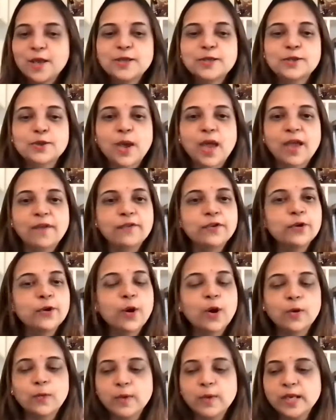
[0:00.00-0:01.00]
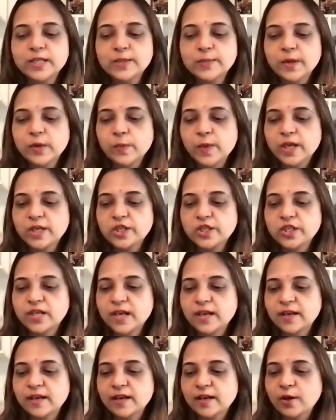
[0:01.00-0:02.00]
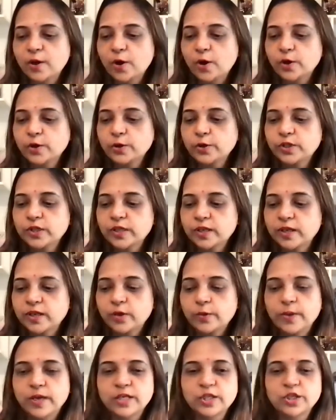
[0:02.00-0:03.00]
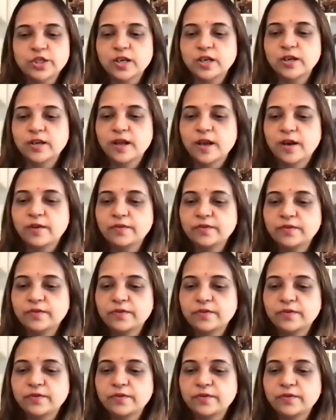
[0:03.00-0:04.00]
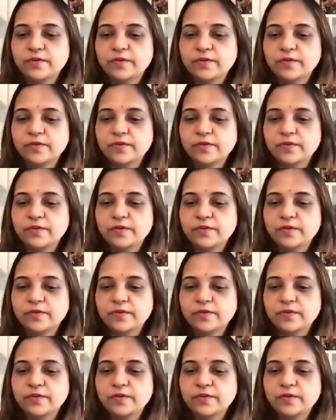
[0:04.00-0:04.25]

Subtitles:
So have you always been vegetarian or you turned vegetarian after this?